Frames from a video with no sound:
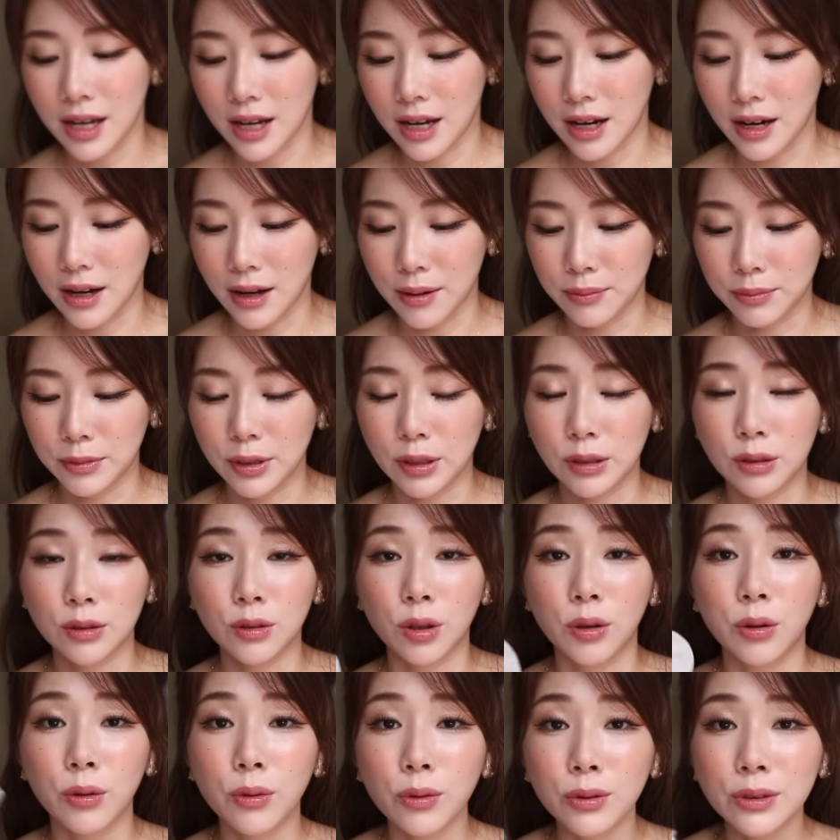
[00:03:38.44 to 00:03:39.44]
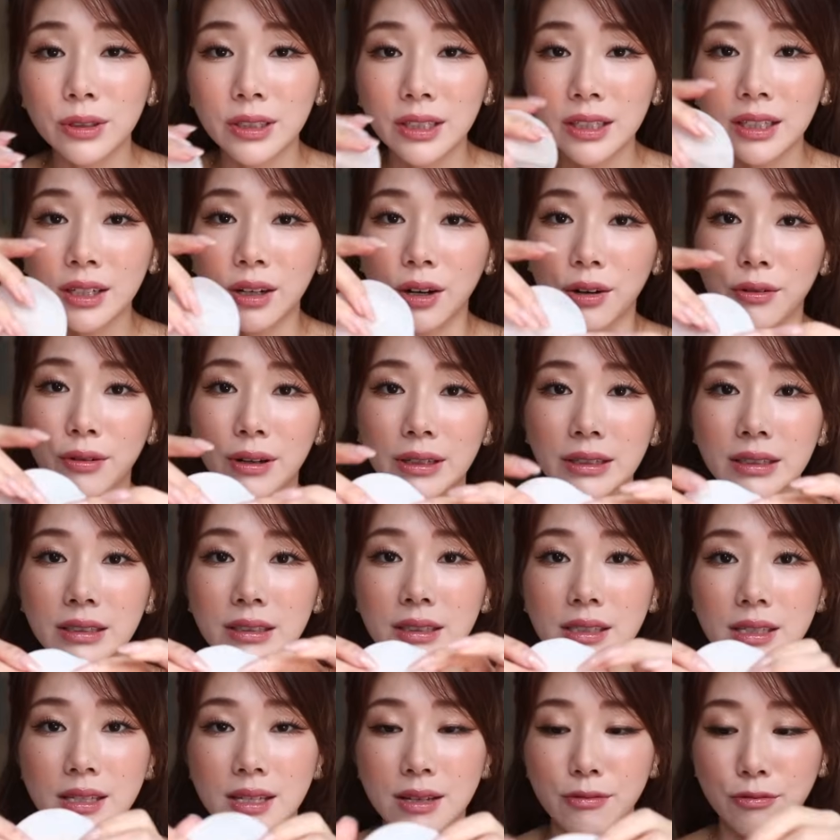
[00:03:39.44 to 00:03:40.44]
The toner, or rather
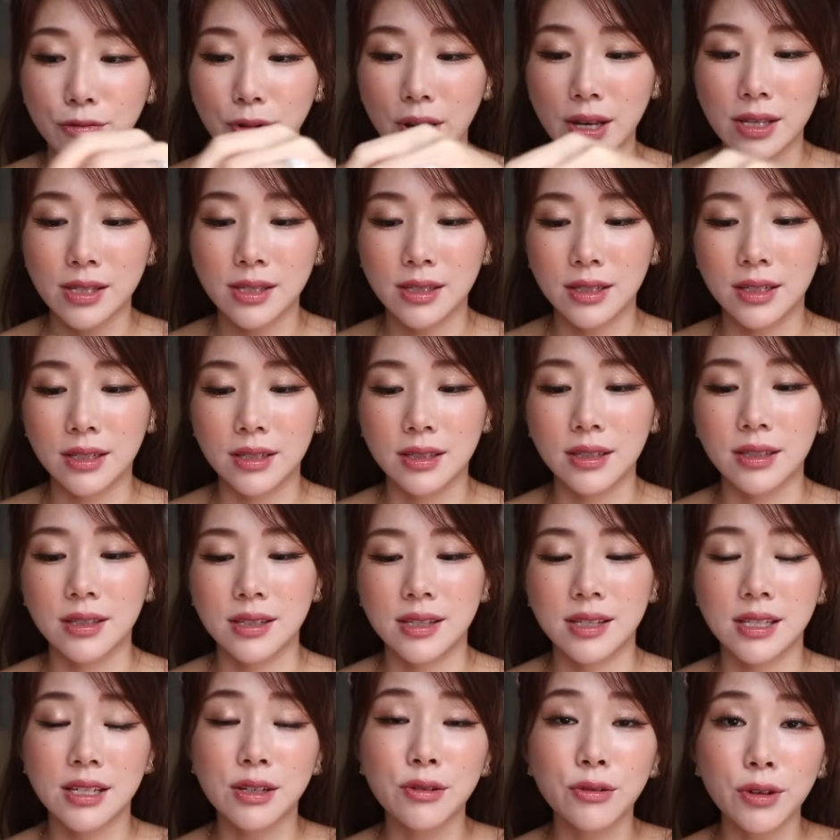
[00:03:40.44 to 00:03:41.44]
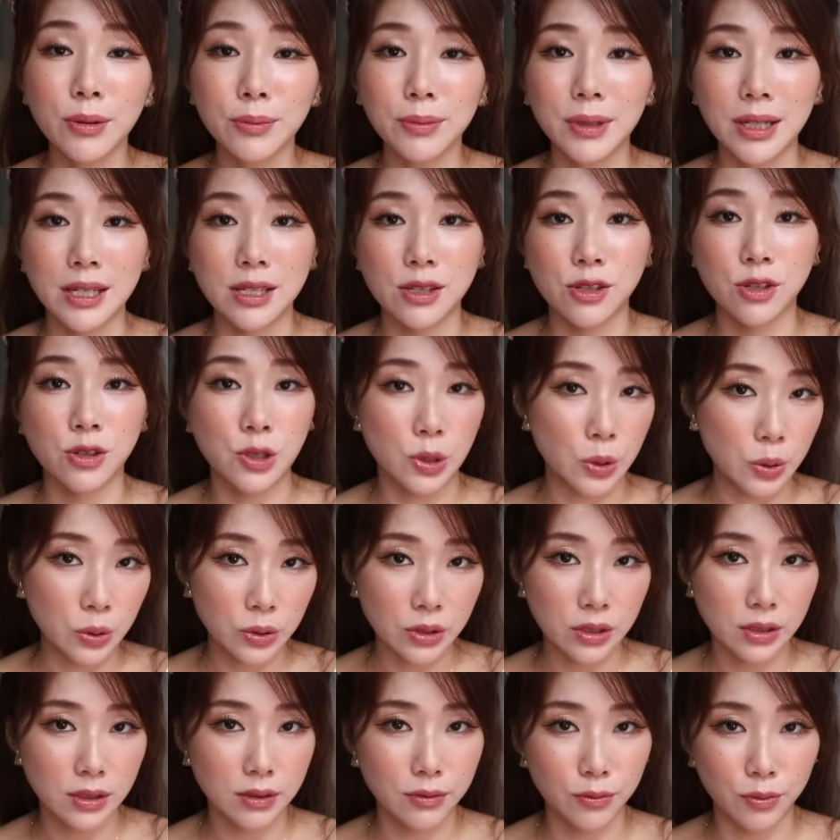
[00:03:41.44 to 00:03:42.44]
the serum that is
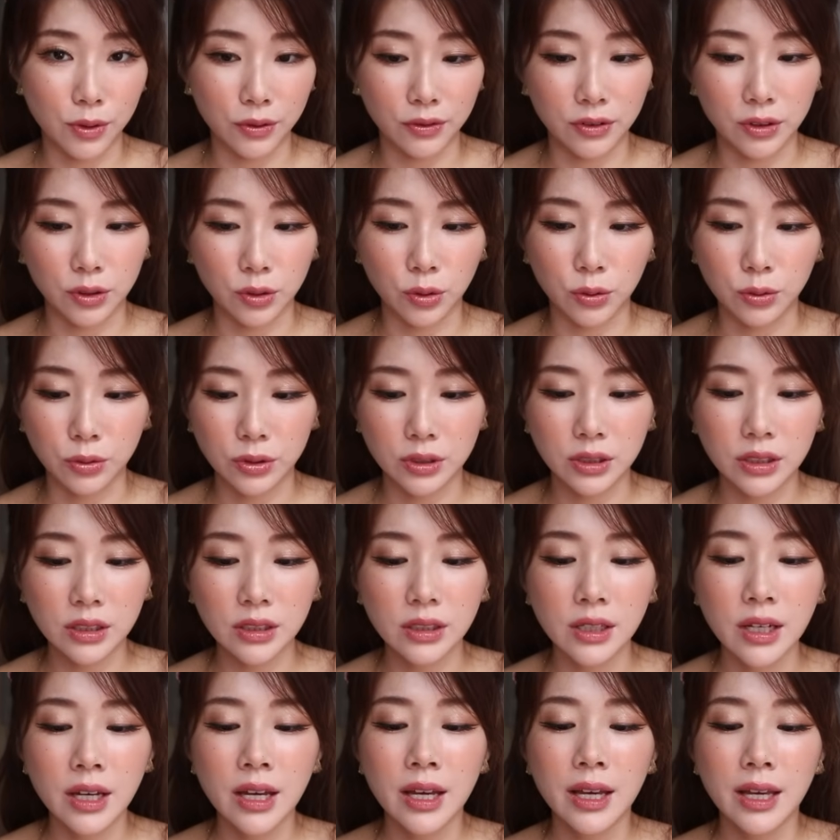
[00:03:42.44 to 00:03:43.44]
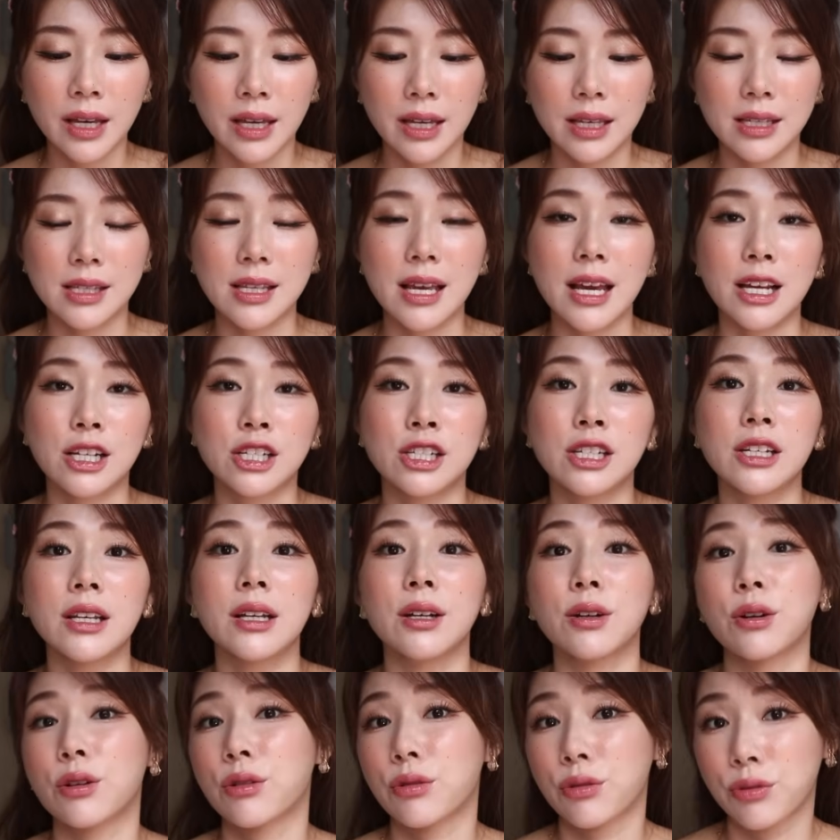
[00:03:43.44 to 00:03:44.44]
soaked with the toner is actually
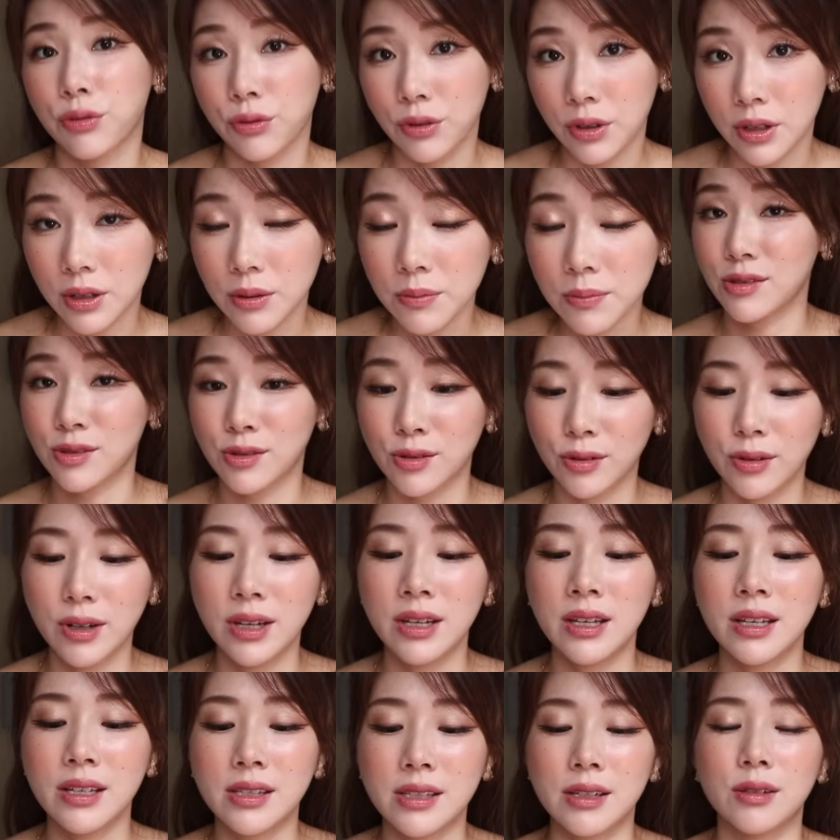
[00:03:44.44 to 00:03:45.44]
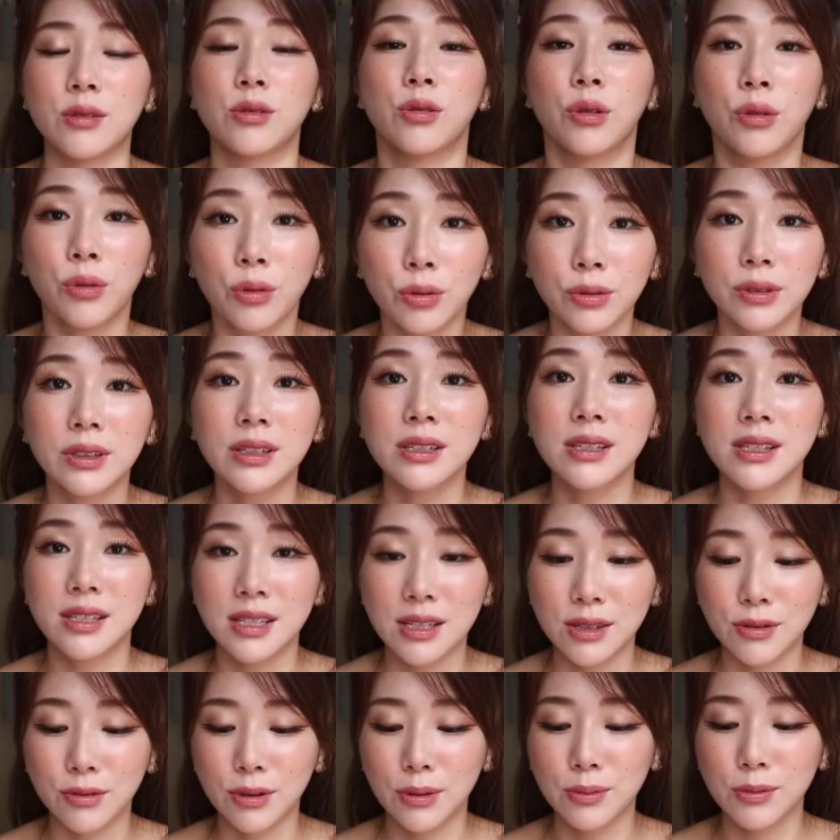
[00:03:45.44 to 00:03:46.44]
a cream. So it is a toner
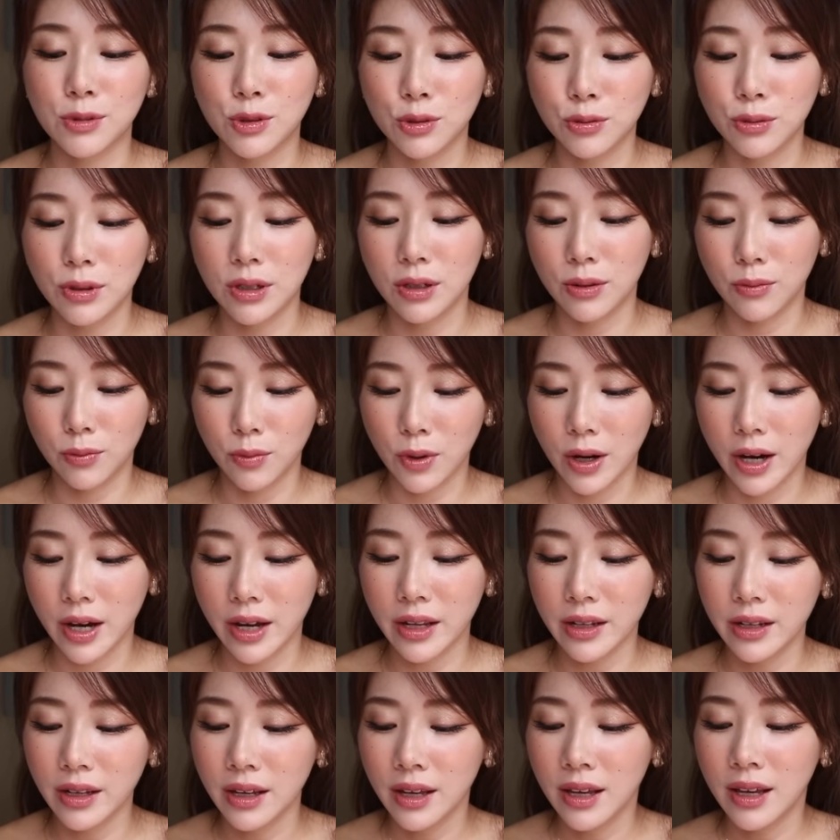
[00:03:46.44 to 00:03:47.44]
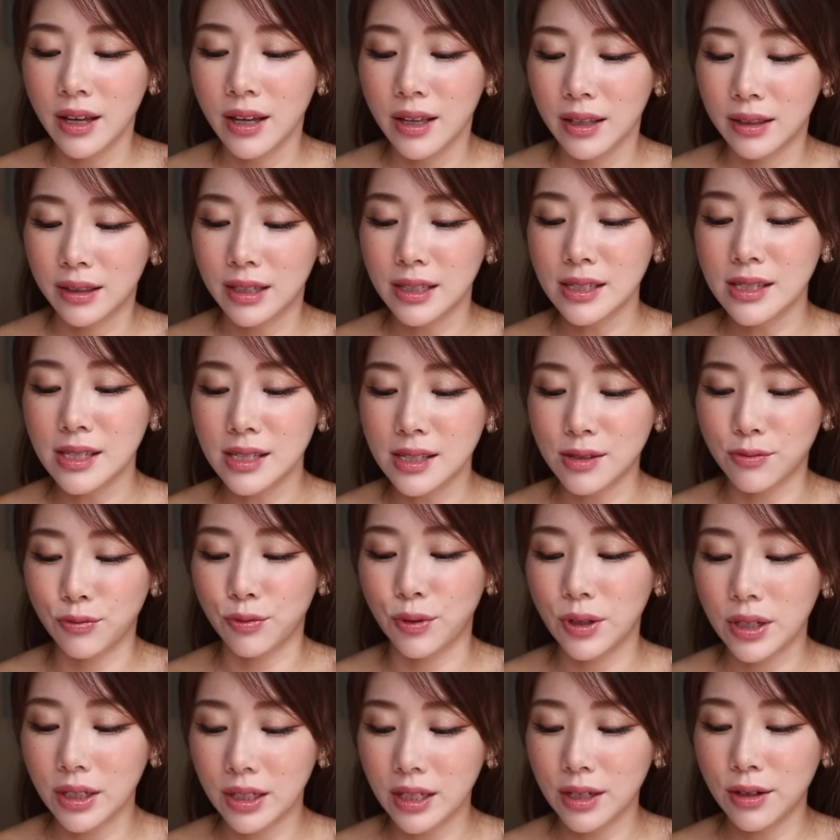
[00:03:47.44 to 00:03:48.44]
serum 2-in-1. This is
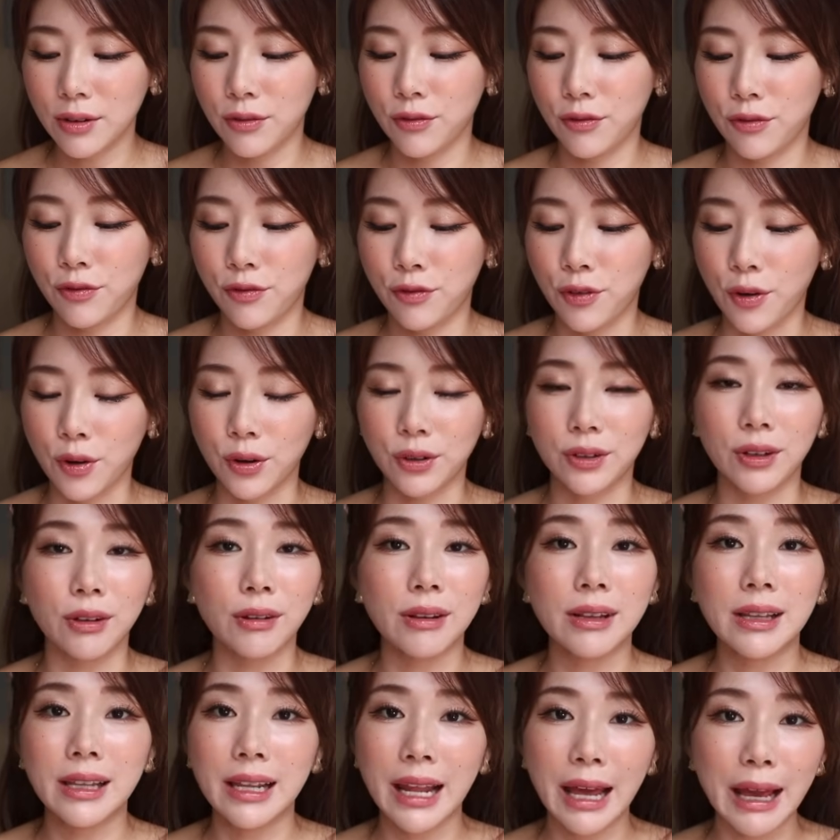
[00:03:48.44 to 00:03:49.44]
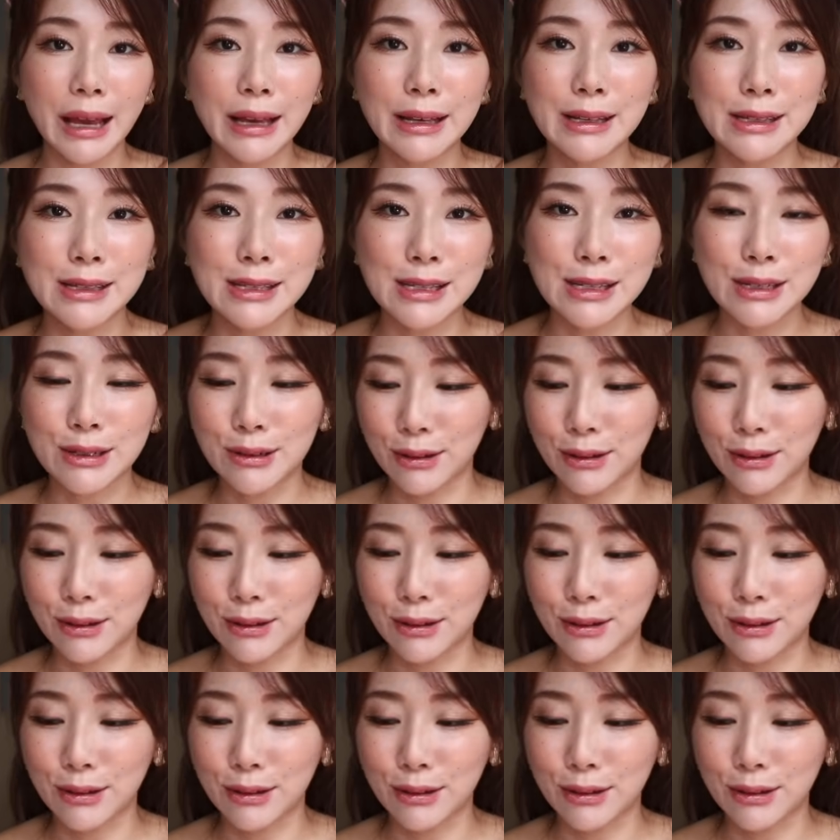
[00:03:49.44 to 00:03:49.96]
really for the lazy